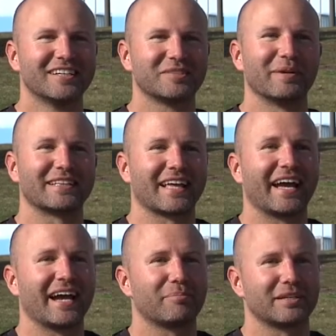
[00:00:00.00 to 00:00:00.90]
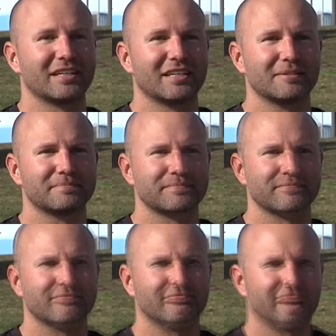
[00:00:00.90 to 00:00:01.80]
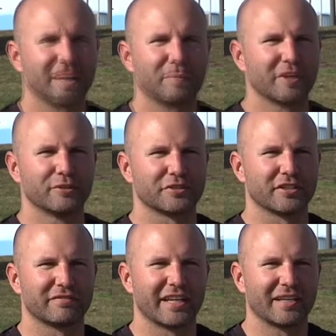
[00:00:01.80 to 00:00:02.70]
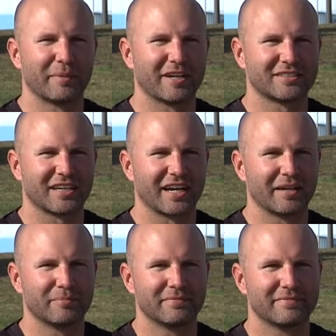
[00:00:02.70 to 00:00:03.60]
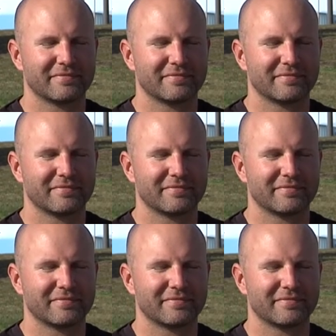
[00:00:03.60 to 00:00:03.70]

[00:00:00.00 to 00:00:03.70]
to make that happen. Anybody who's lived any amount of time,